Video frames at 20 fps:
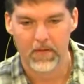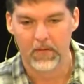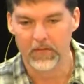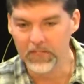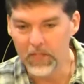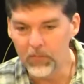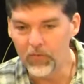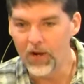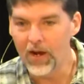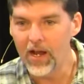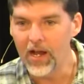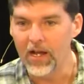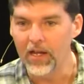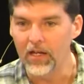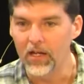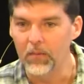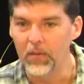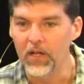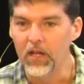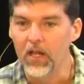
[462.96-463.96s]
Because I'm right.
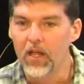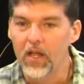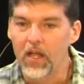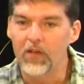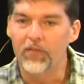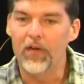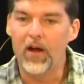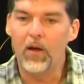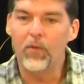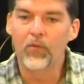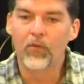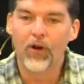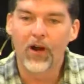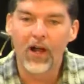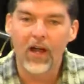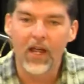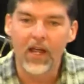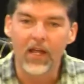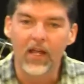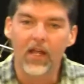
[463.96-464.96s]
I mean, if I'm
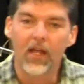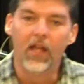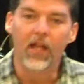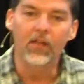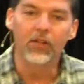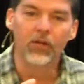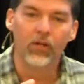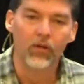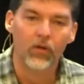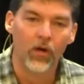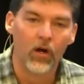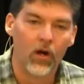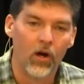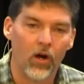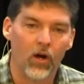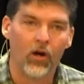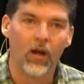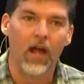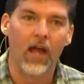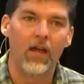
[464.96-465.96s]
right and you're
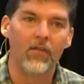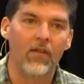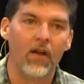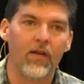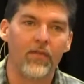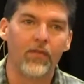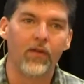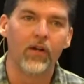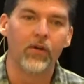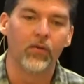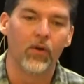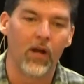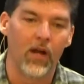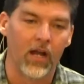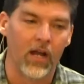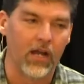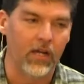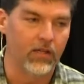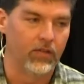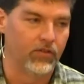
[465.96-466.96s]
wrong, I have every
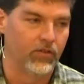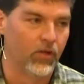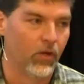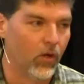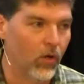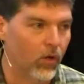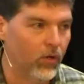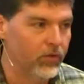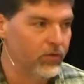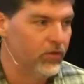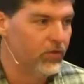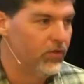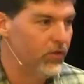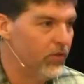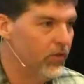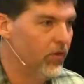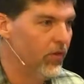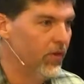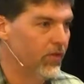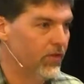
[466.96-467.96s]
right to hold you
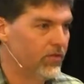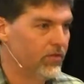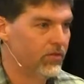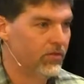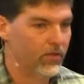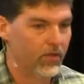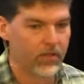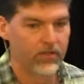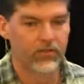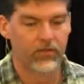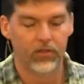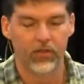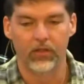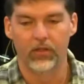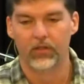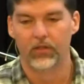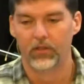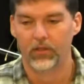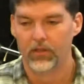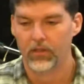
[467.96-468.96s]
to this. And that's
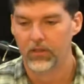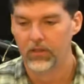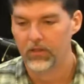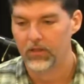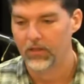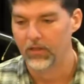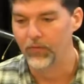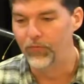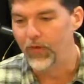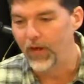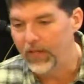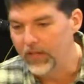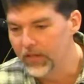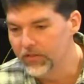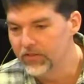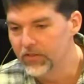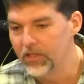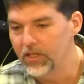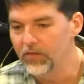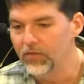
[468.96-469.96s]
true. In fact,
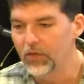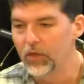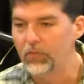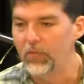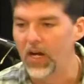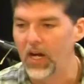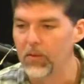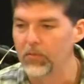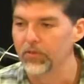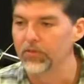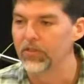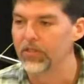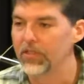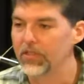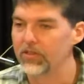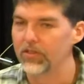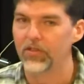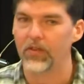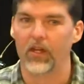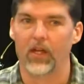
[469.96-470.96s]
doesn't even the Bible
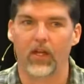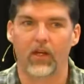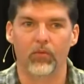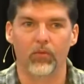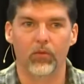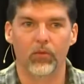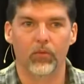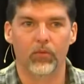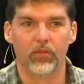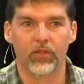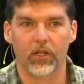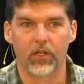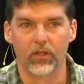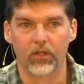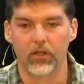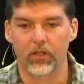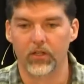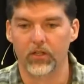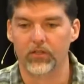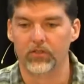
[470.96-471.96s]
teach that? We'll, we'll take a
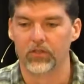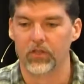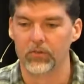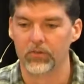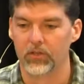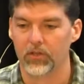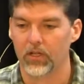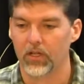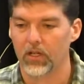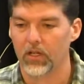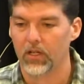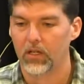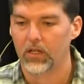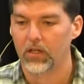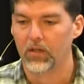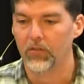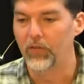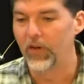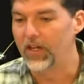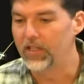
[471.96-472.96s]
look at the scripture.
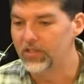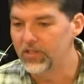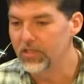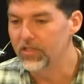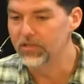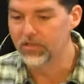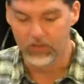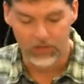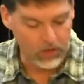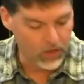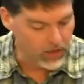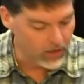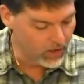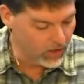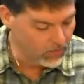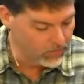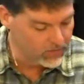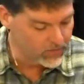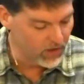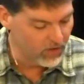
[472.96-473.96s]
In fact, Jesus taught
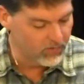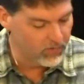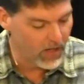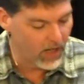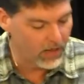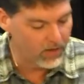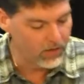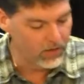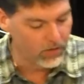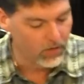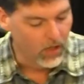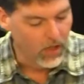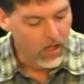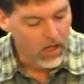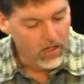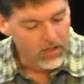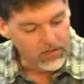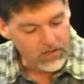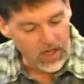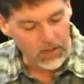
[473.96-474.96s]
it himself. Matthew
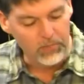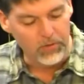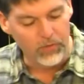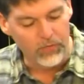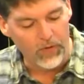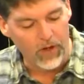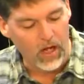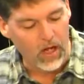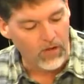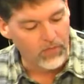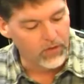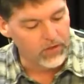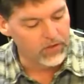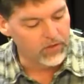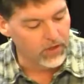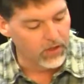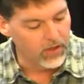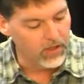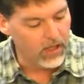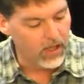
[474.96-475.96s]
chapter 5,
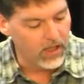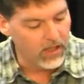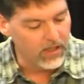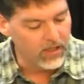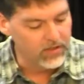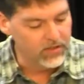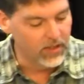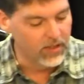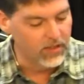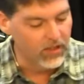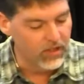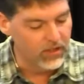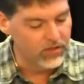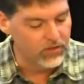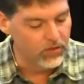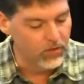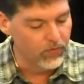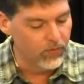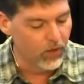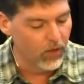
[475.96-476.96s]
verse 38, he said
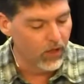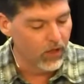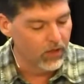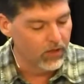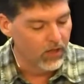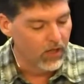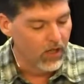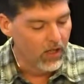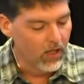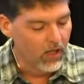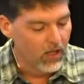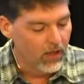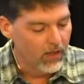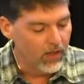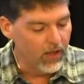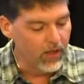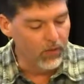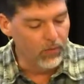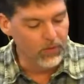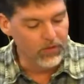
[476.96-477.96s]
this You have heard
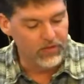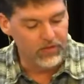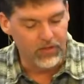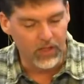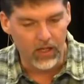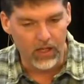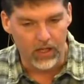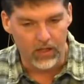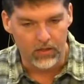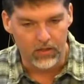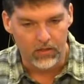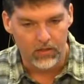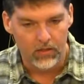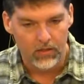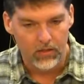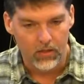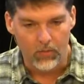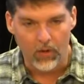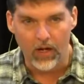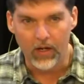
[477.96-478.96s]
that it was said,
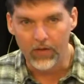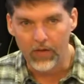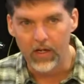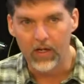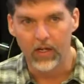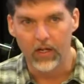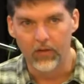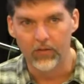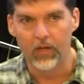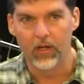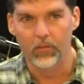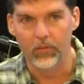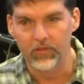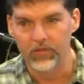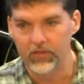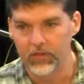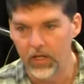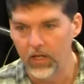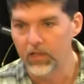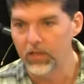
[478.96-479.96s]
why did they hear that it
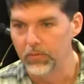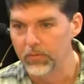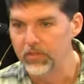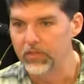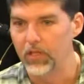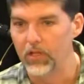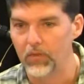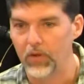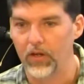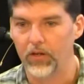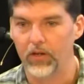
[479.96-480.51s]
was said? Let me tell you